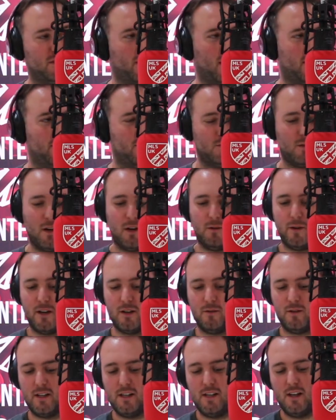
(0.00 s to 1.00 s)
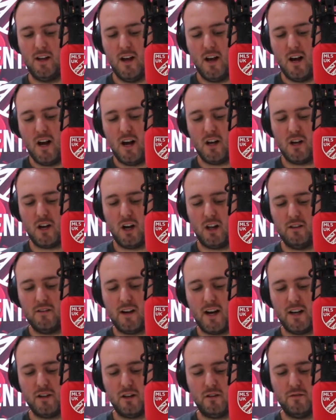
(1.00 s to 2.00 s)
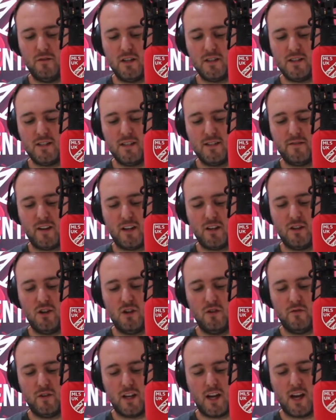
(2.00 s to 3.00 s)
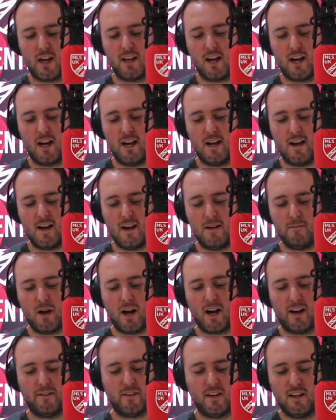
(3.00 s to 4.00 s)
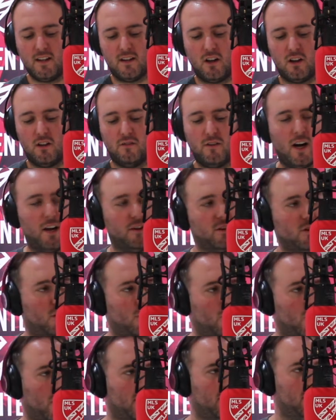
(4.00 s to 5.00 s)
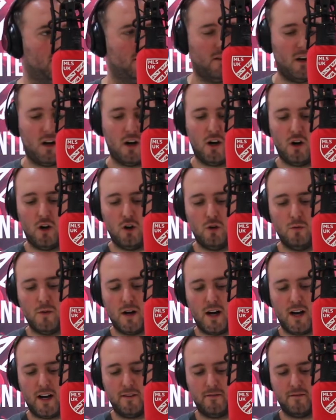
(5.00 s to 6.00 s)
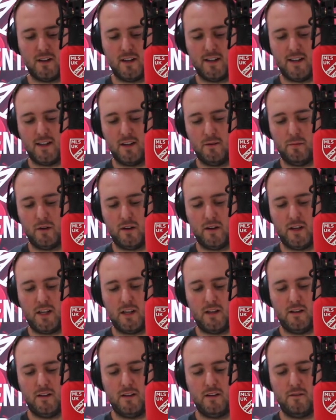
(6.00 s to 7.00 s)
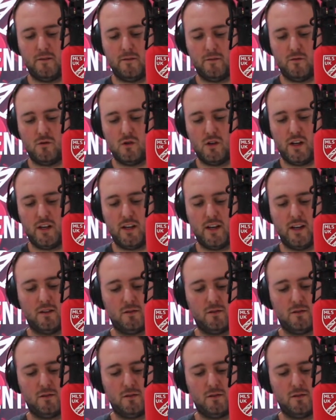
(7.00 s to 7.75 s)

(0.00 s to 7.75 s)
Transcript: game as well, by the way. Colorado versus Vancouver then. I think Colorado win. They're at home. I think it'll be 3-0.